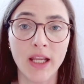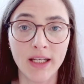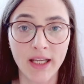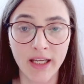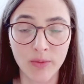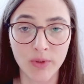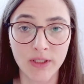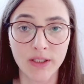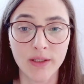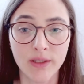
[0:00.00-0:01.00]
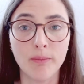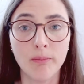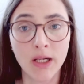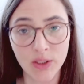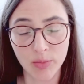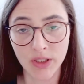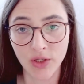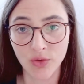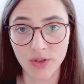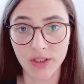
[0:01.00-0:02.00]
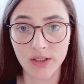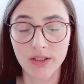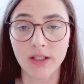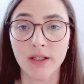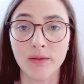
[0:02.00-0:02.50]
enable multiple users